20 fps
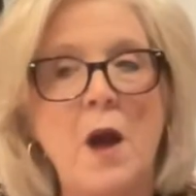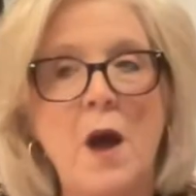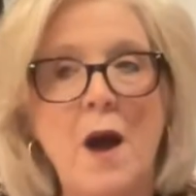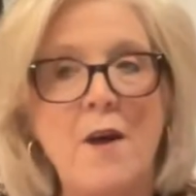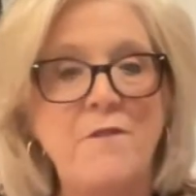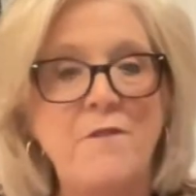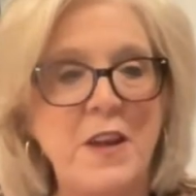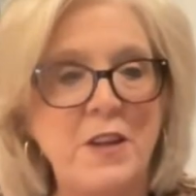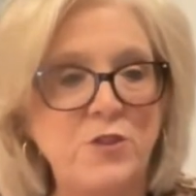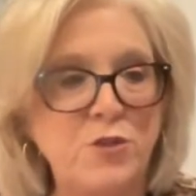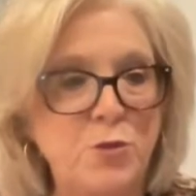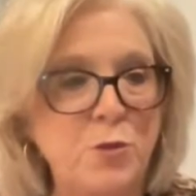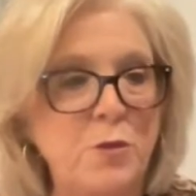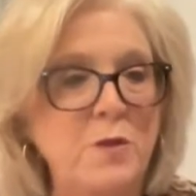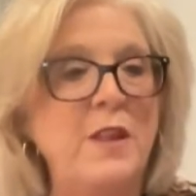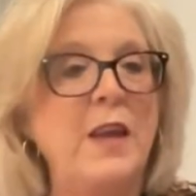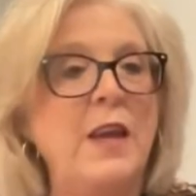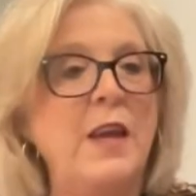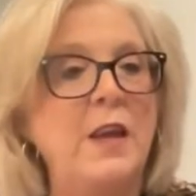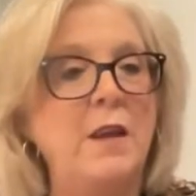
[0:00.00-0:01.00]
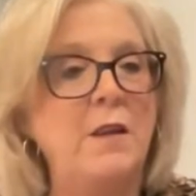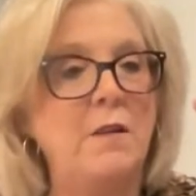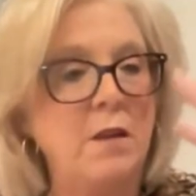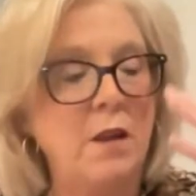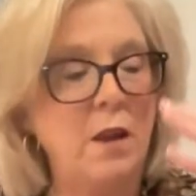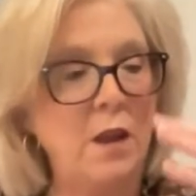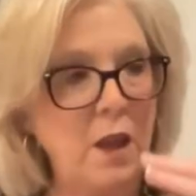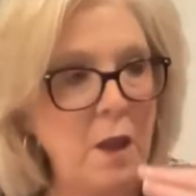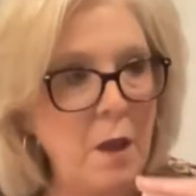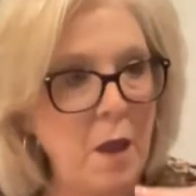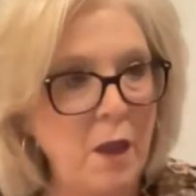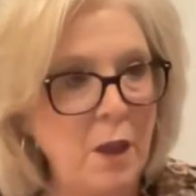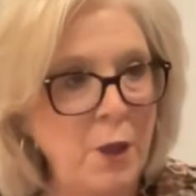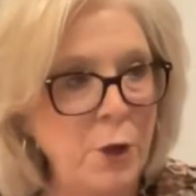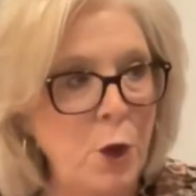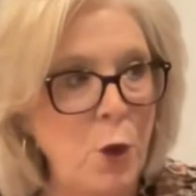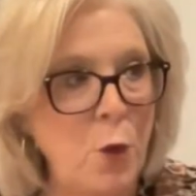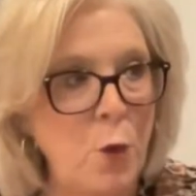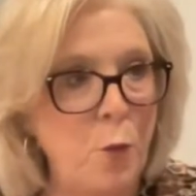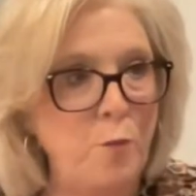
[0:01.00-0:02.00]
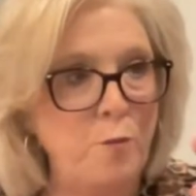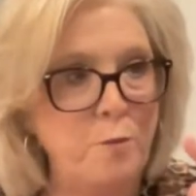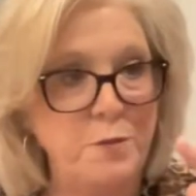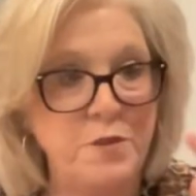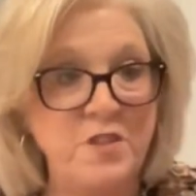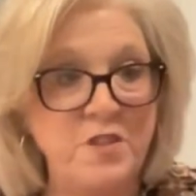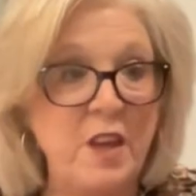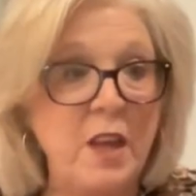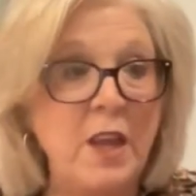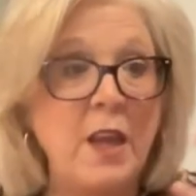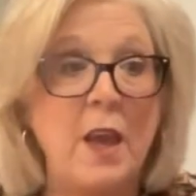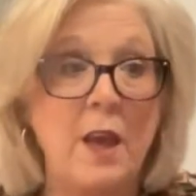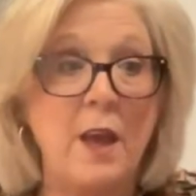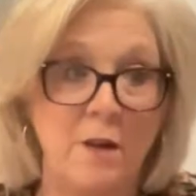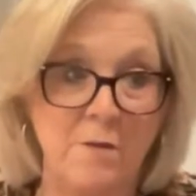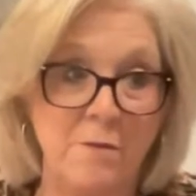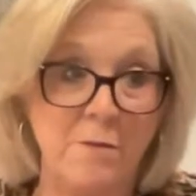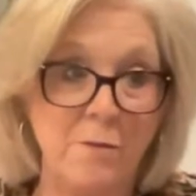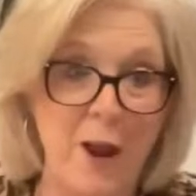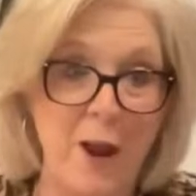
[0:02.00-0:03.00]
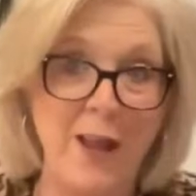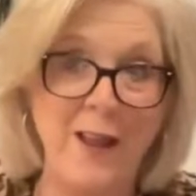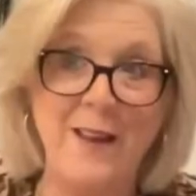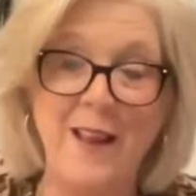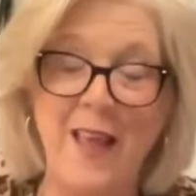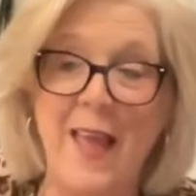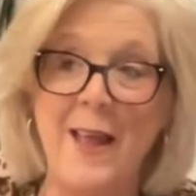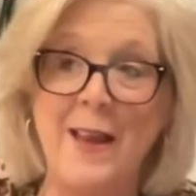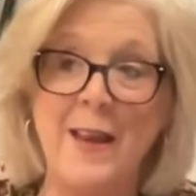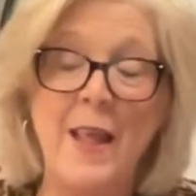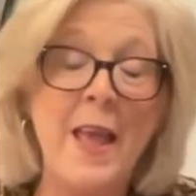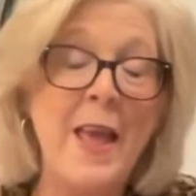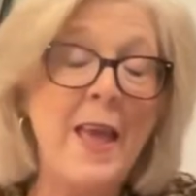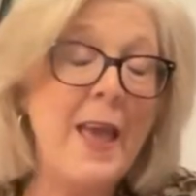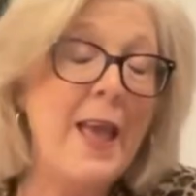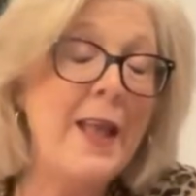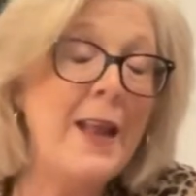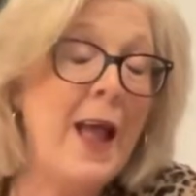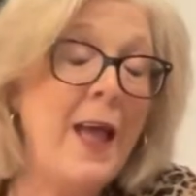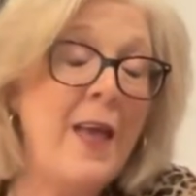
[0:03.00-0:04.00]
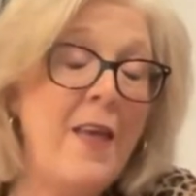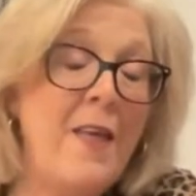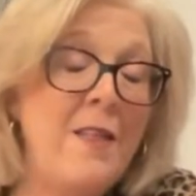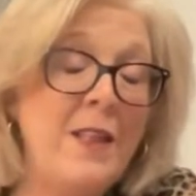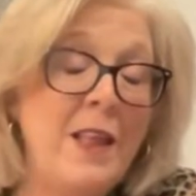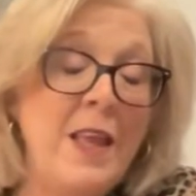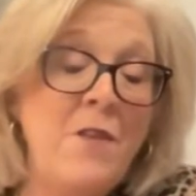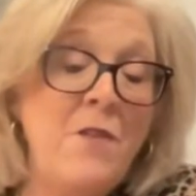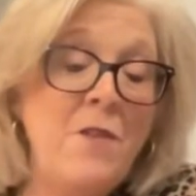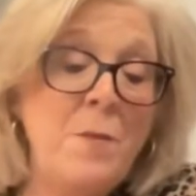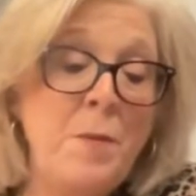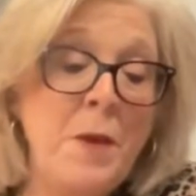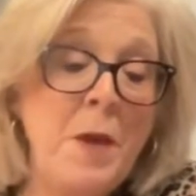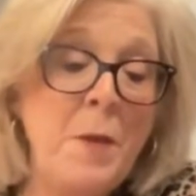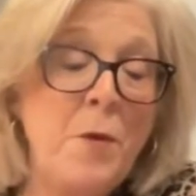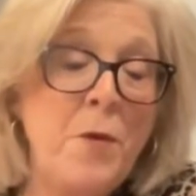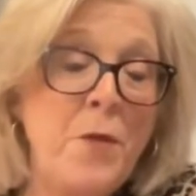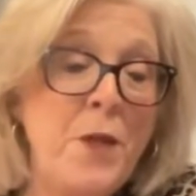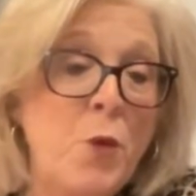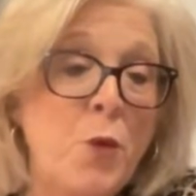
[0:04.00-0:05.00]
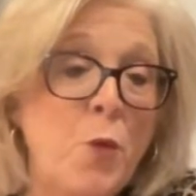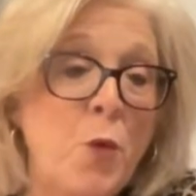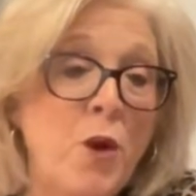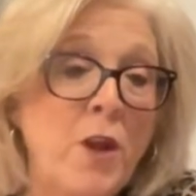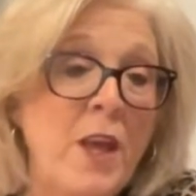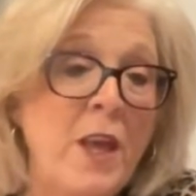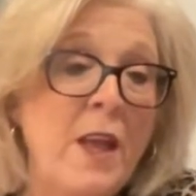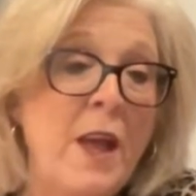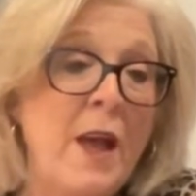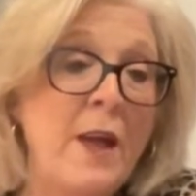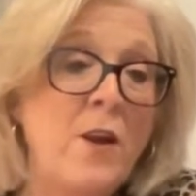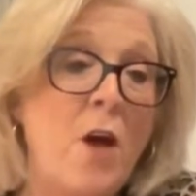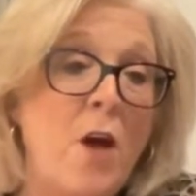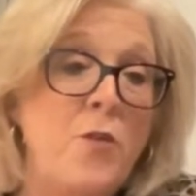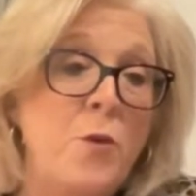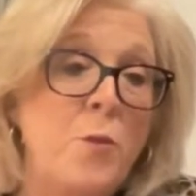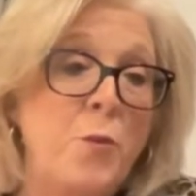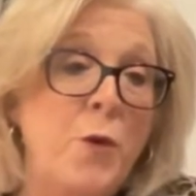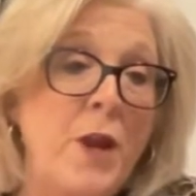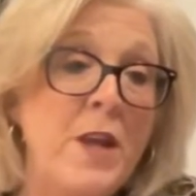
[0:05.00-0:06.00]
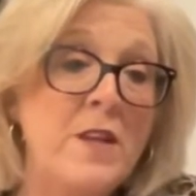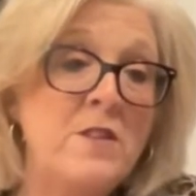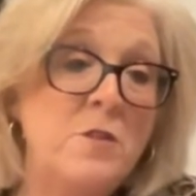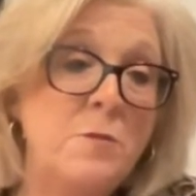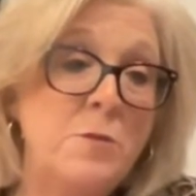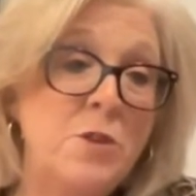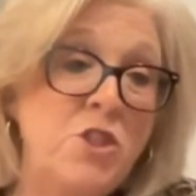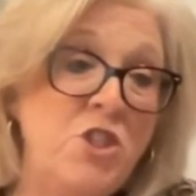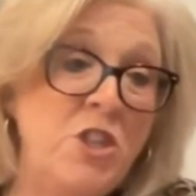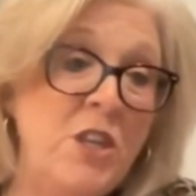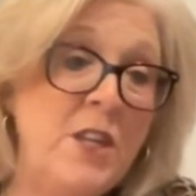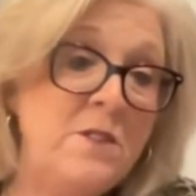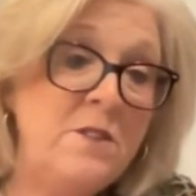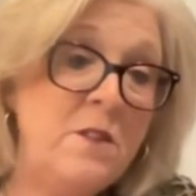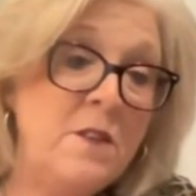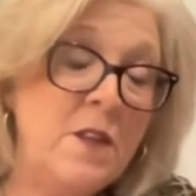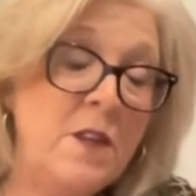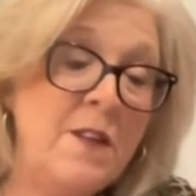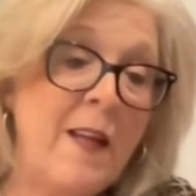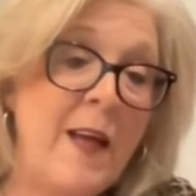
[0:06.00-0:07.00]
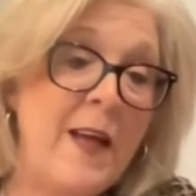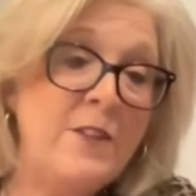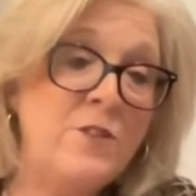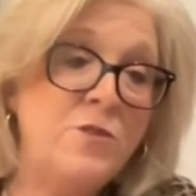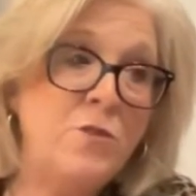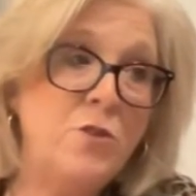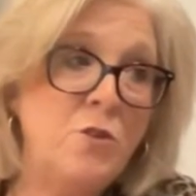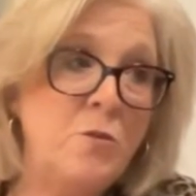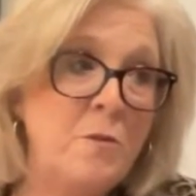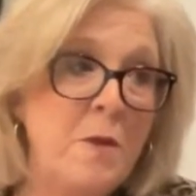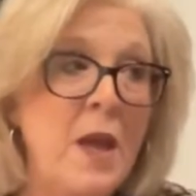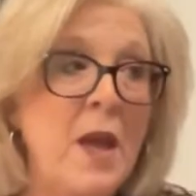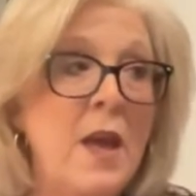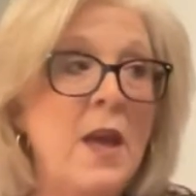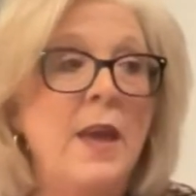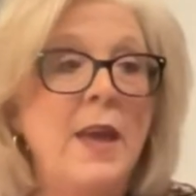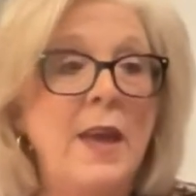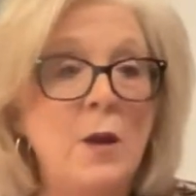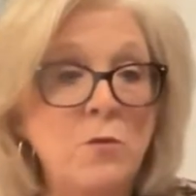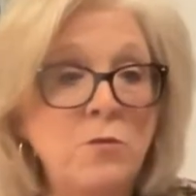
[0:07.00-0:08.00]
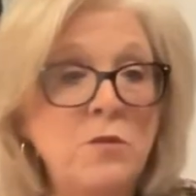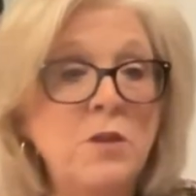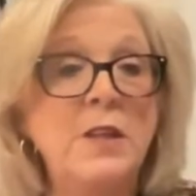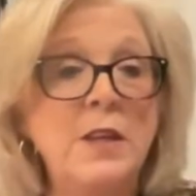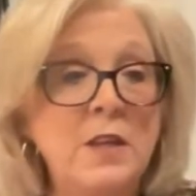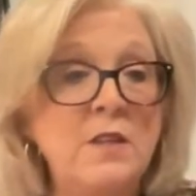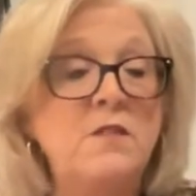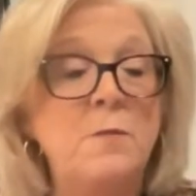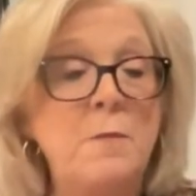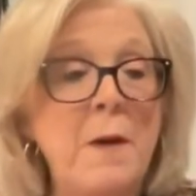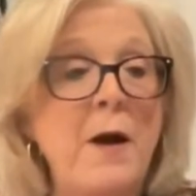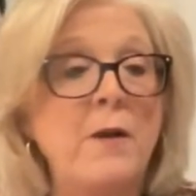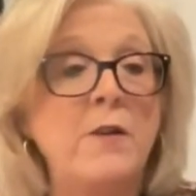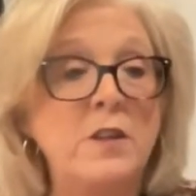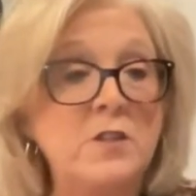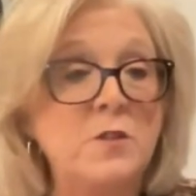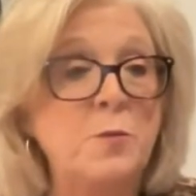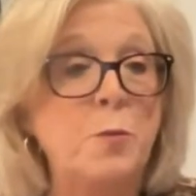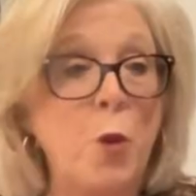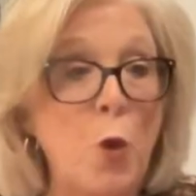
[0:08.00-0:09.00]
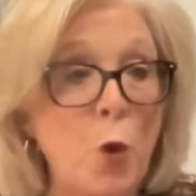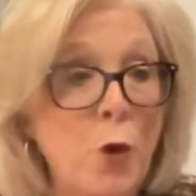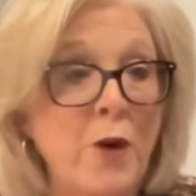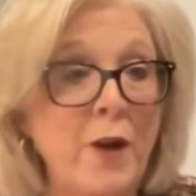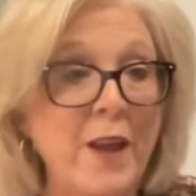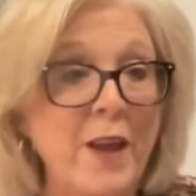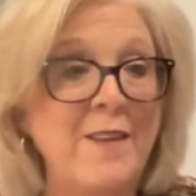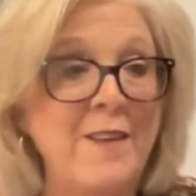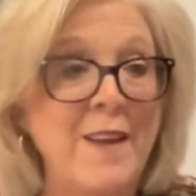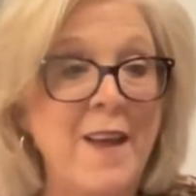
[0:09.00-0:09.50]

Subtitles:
eventually sink in, right? And even people that are working on other brands of machines in the classroom, it really is about exploring.